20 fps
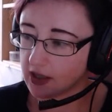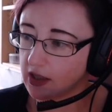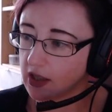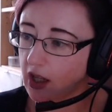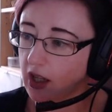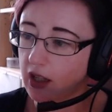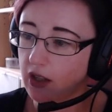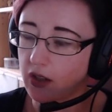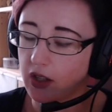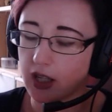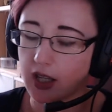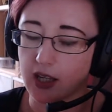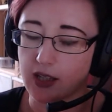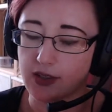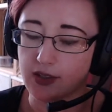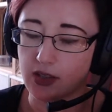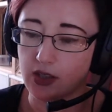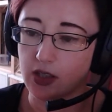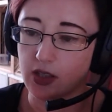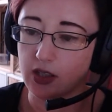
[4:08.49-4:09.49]
oh, okay,
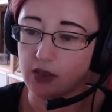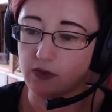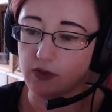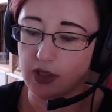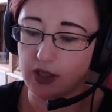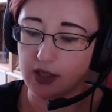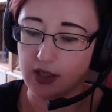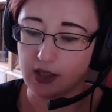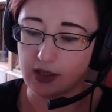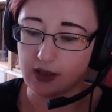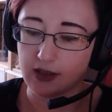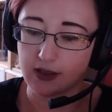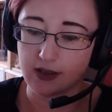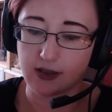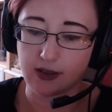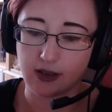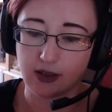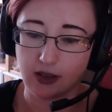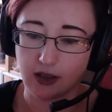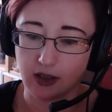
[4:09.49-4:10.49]
so you can run this